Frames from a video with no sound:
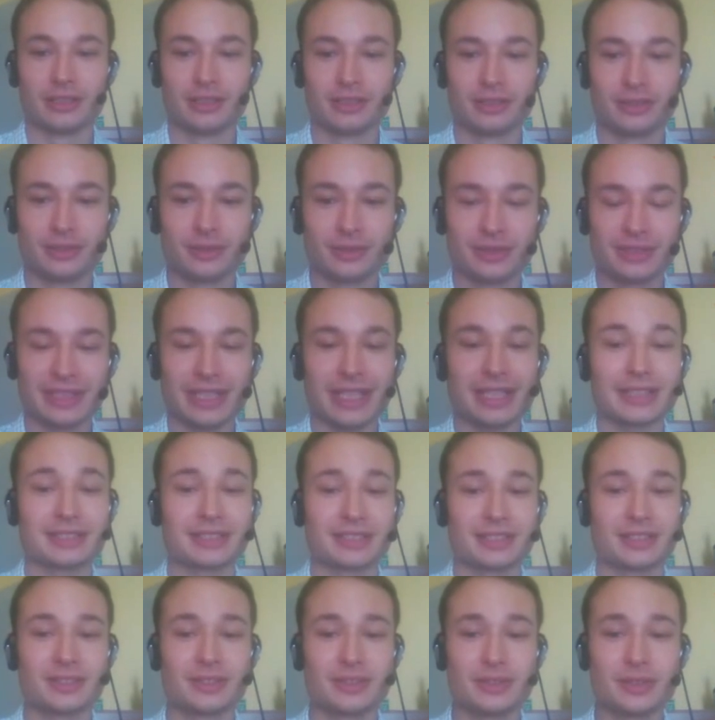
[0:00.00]
to
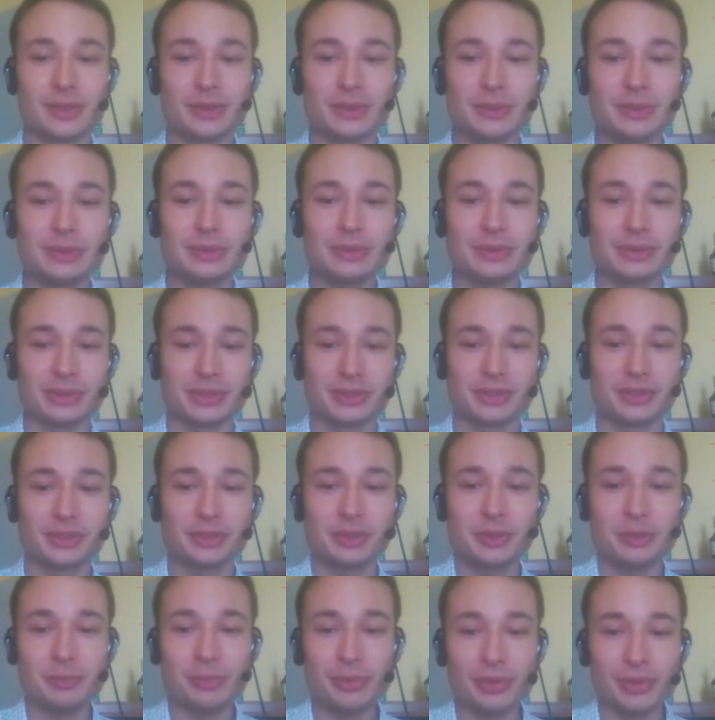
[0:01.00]
cast two
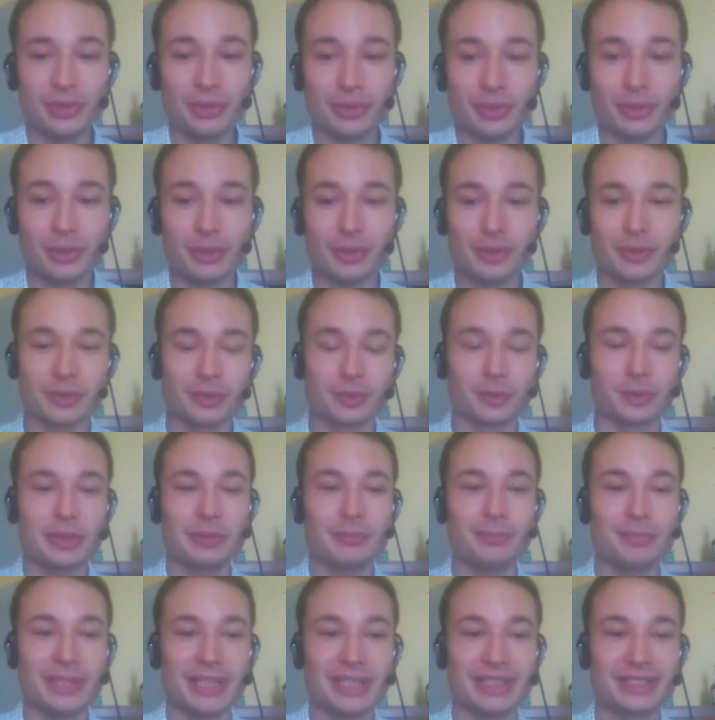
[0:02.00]
super old
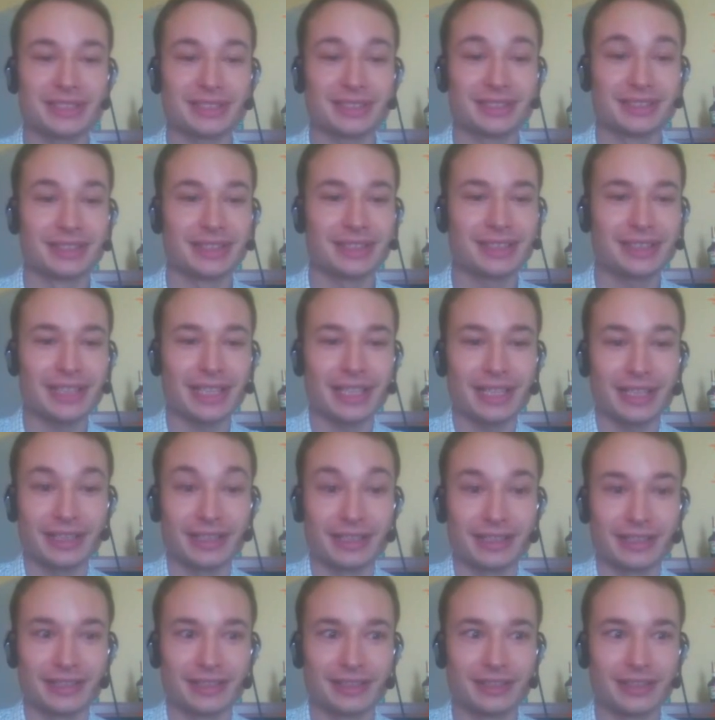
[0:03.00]
replays that
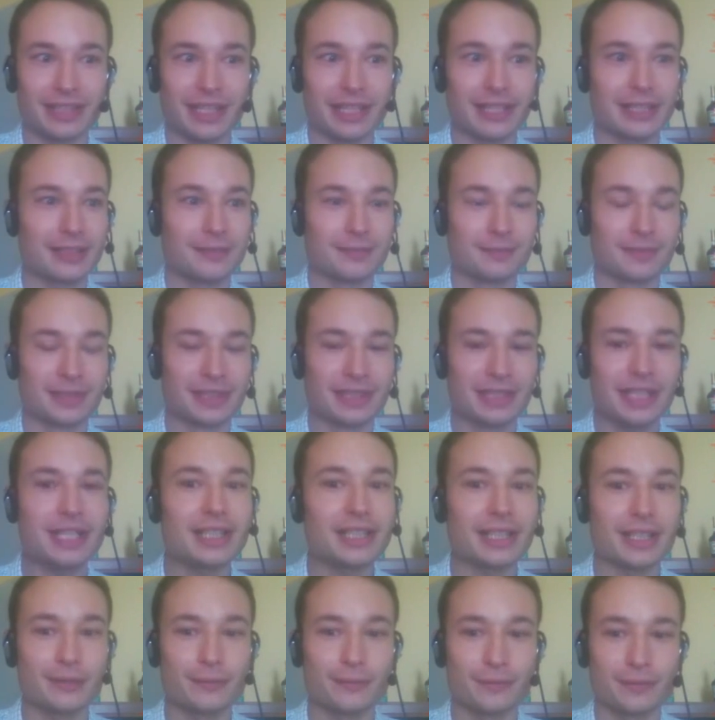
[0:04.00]
I'm glad
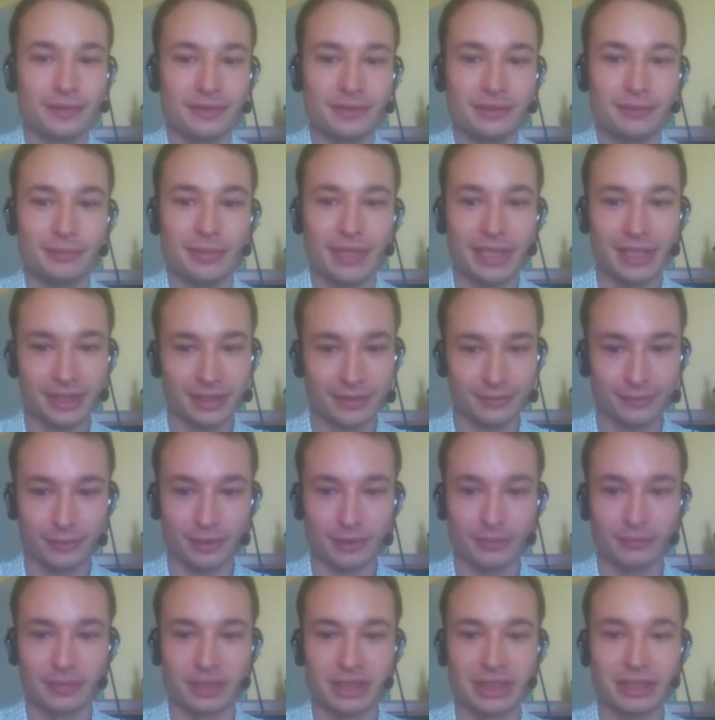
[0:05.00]
I found back
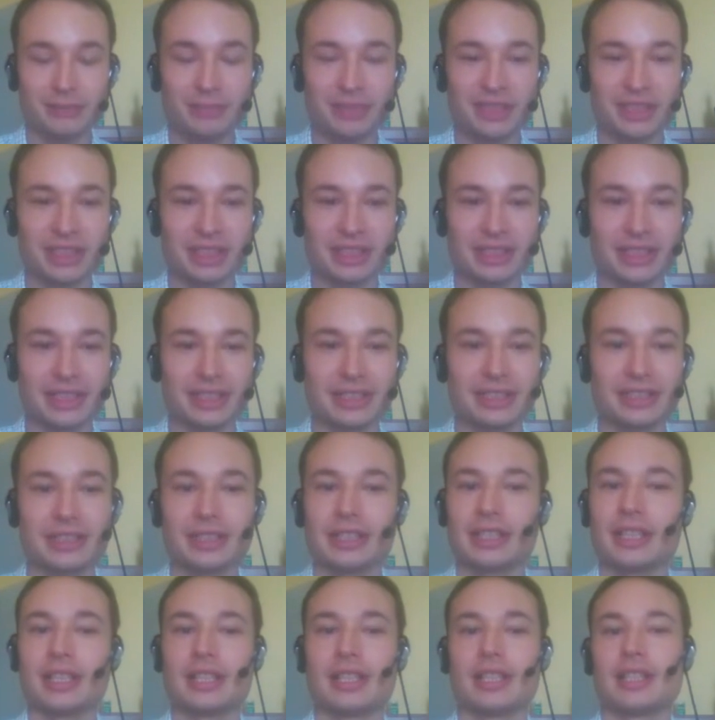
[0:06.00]
from GPGnet.
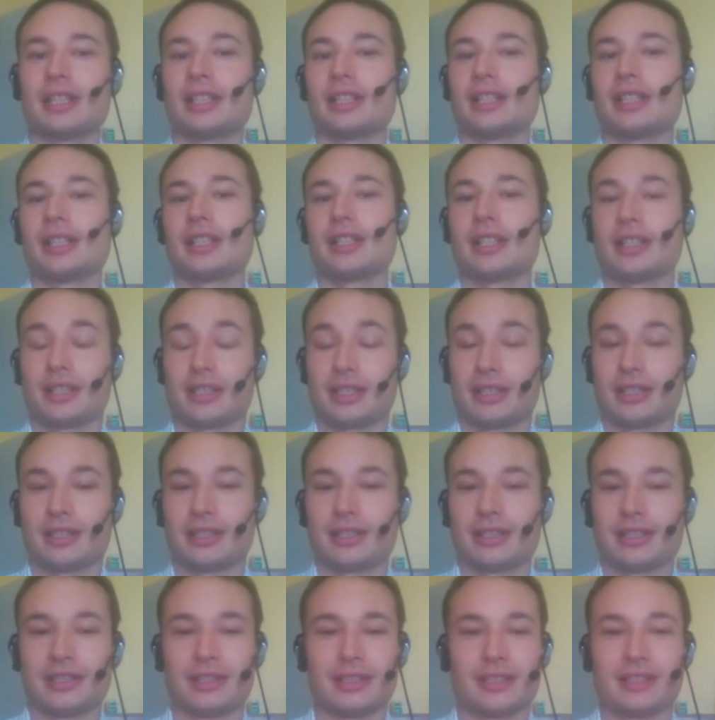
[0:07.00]

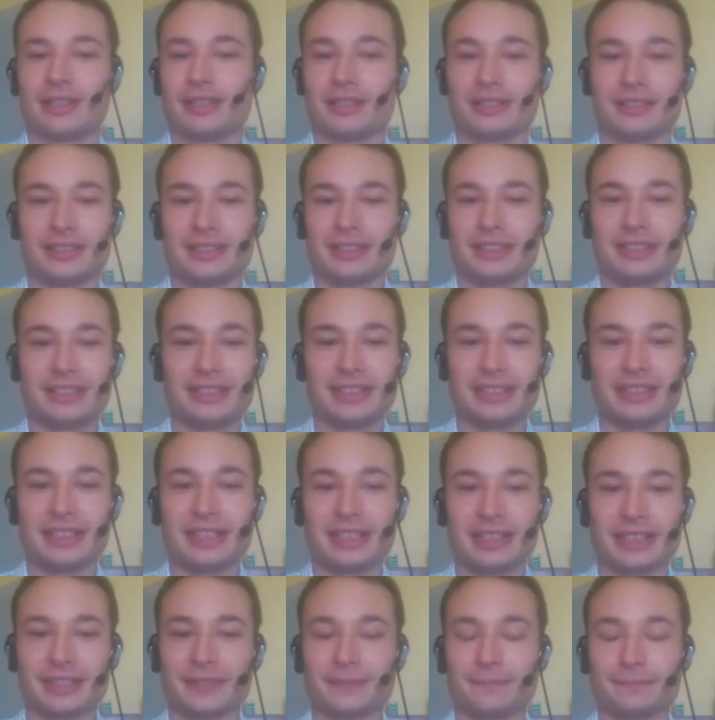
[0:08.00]
And
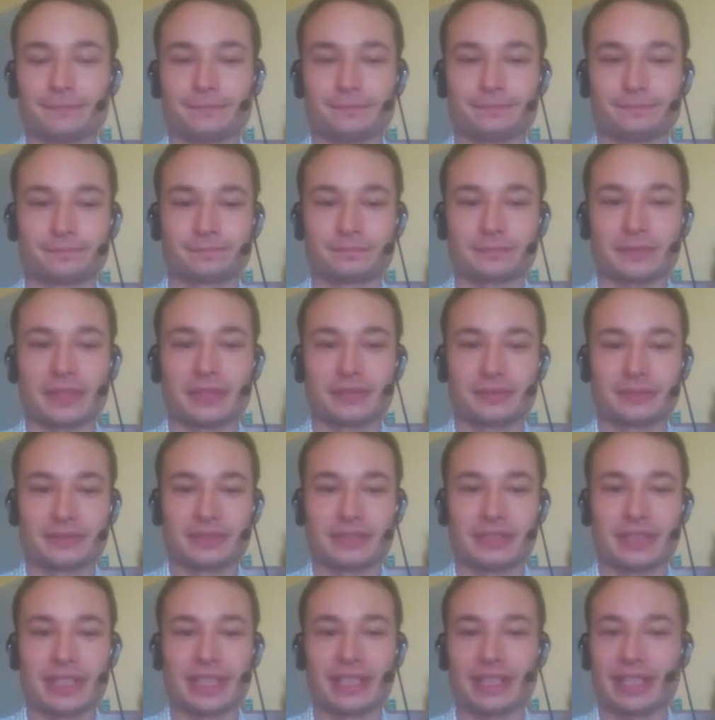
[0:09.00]
yeah,
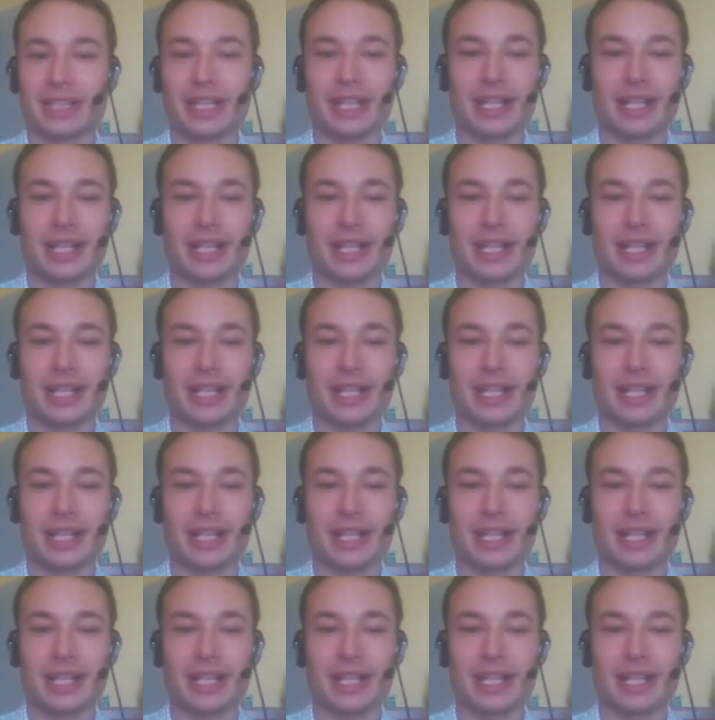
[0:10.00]
I